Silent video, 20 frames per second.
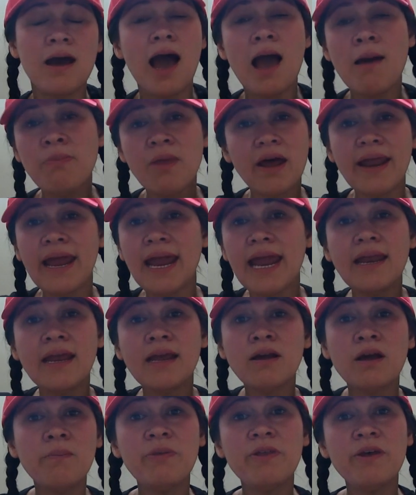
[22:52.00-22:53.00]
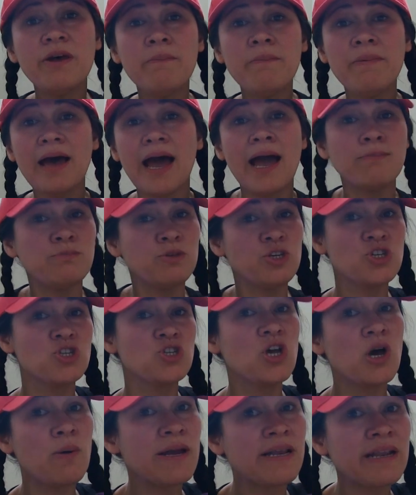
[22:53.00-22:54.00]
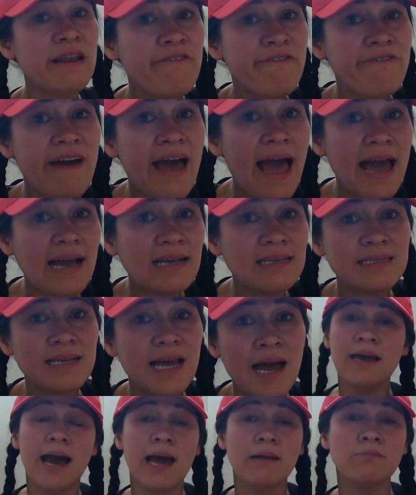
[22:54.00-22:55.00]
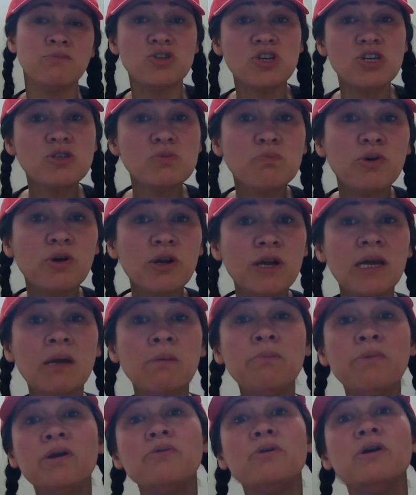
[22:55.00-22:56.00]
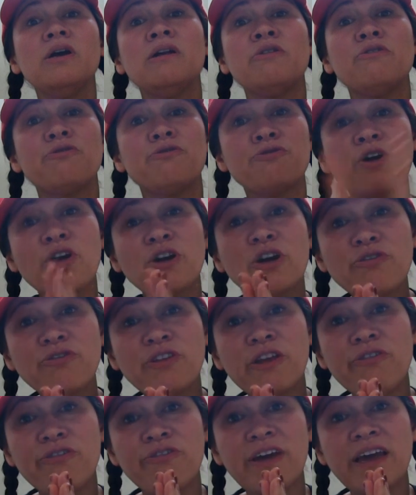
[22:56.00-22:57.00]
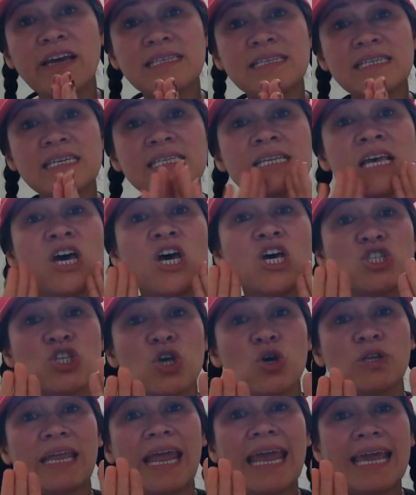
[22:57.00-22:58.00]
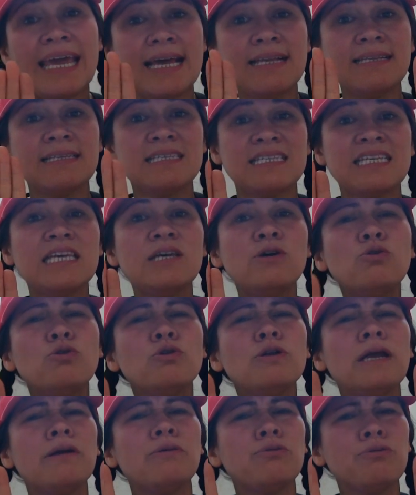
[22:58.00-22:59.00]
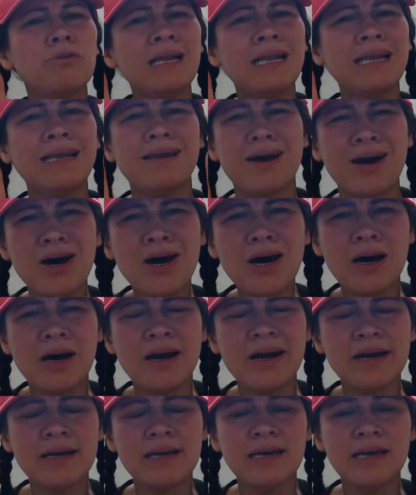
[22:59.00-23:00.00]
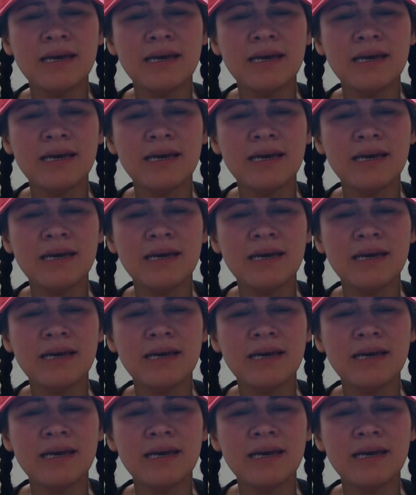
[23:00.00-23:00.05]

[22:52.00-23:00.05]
I'm not hating on them, I'm just showing the facts. I'm just putting a mirror in front of their faces so they can see who they really are.